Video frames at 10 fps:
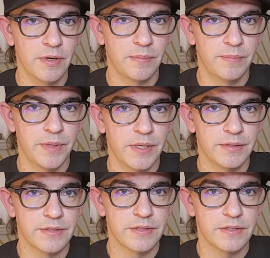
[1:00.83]

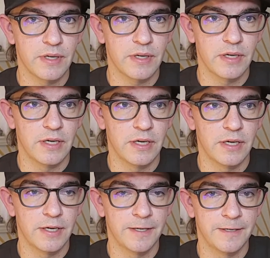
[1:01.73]
bins. I'm
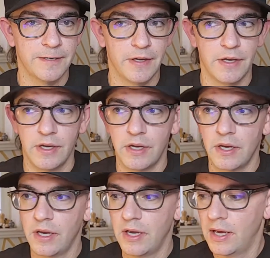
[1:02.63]

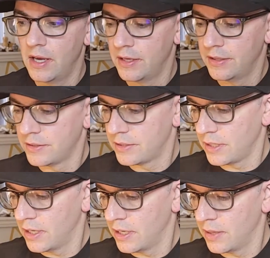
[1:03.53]

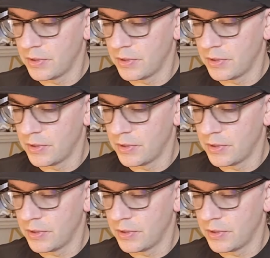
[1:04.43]
going